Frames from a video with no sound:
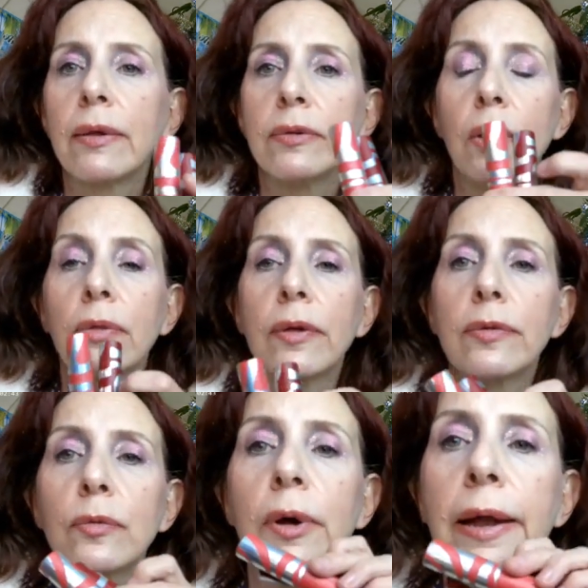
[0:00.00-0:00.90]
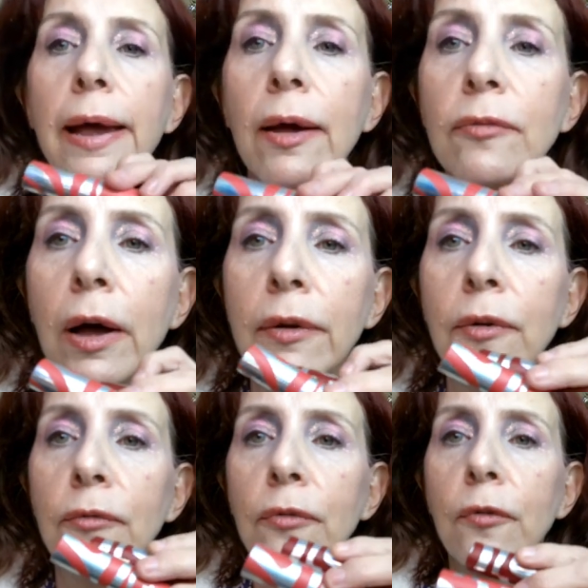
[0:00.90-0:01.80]
So this is what I have
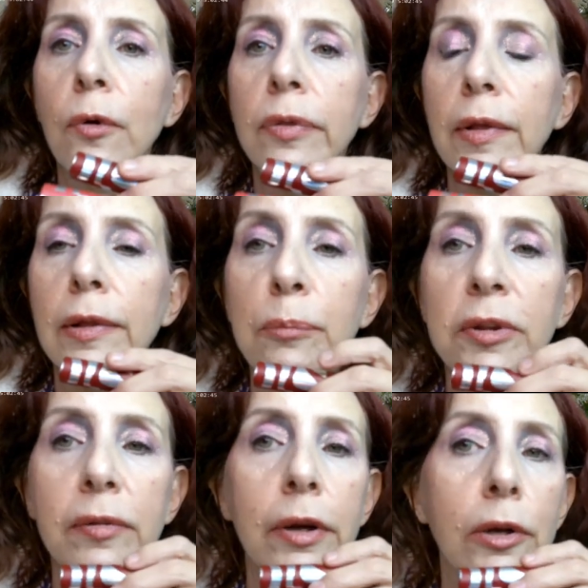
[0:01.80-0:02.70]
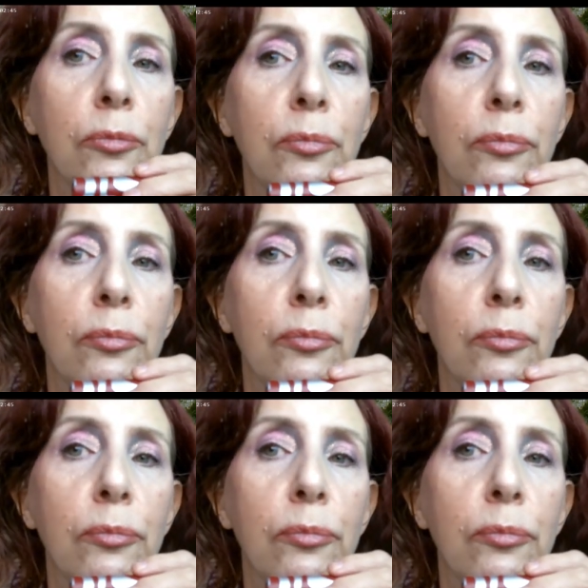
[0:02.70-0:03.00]
on for the lipstick.